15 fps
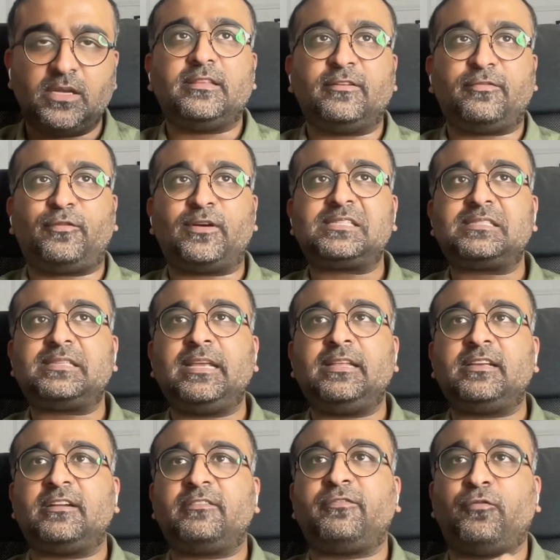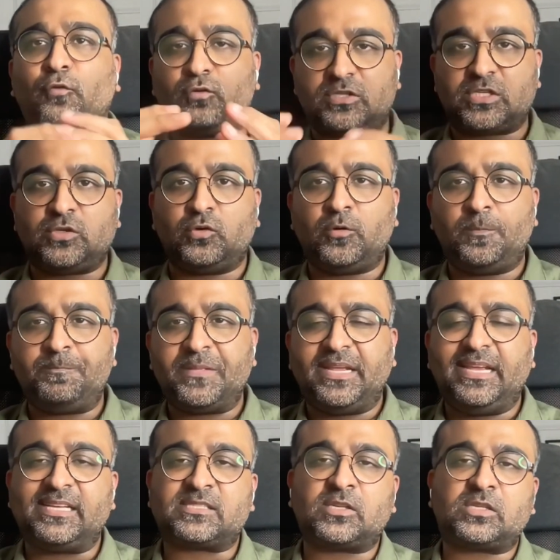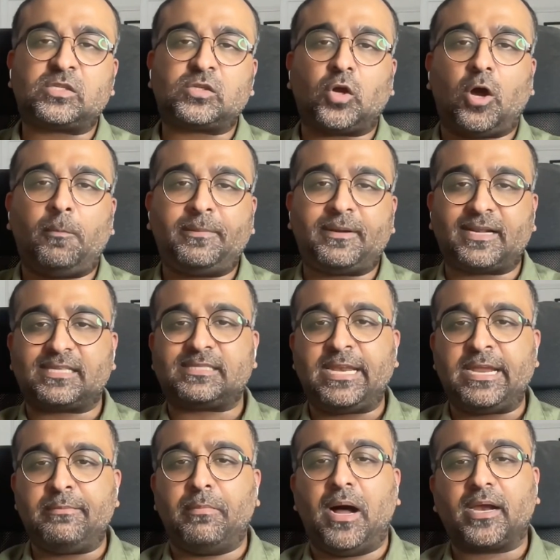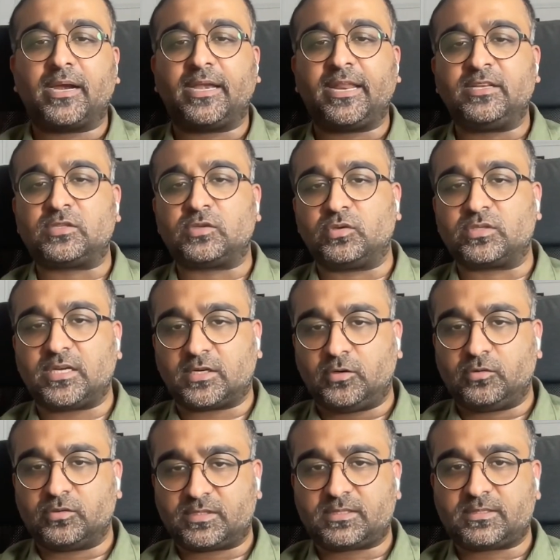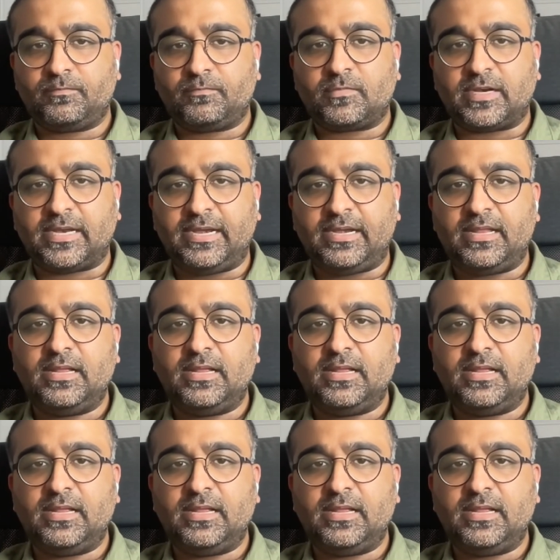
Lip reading: the first thing that folks do is to stop trusting marketing sourced accounts, right?